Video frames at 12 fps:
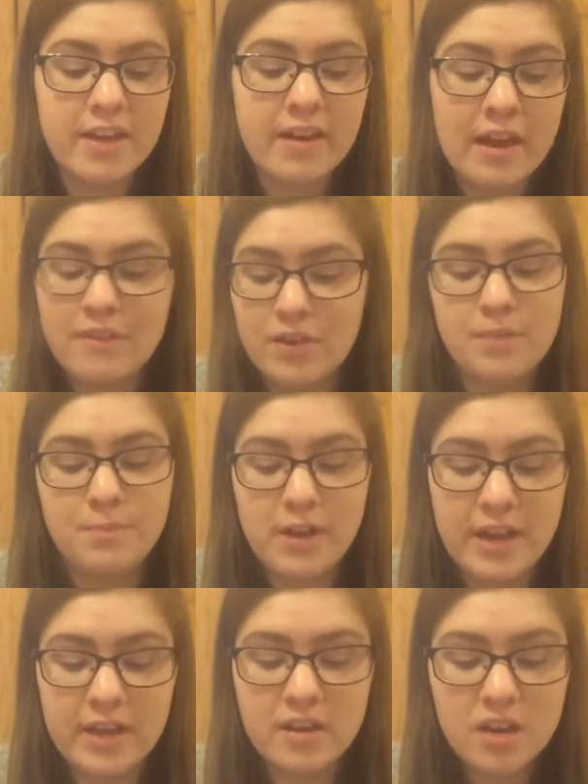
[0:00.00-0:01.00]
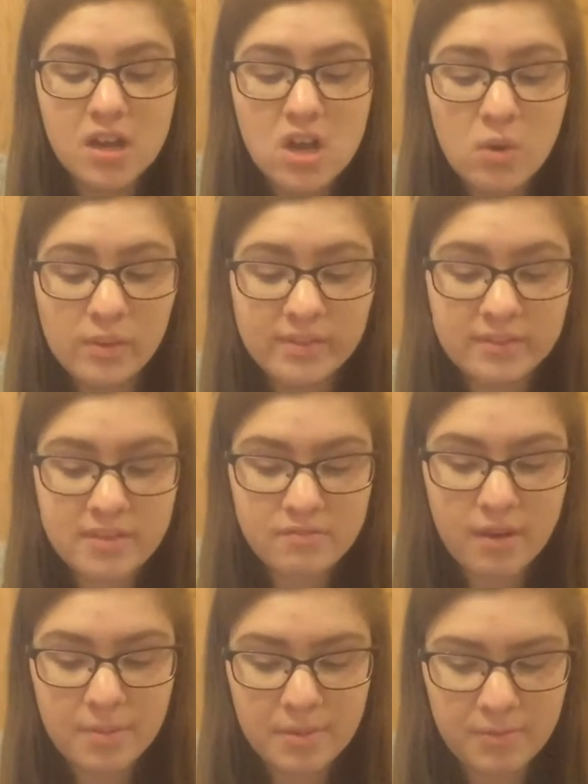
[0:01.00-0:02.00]
area of your brain which
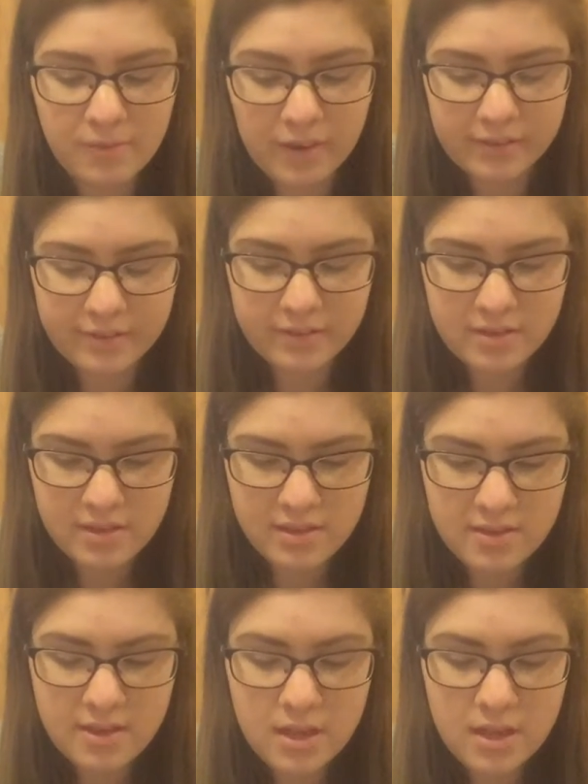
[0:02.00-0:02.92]
disrupts functions.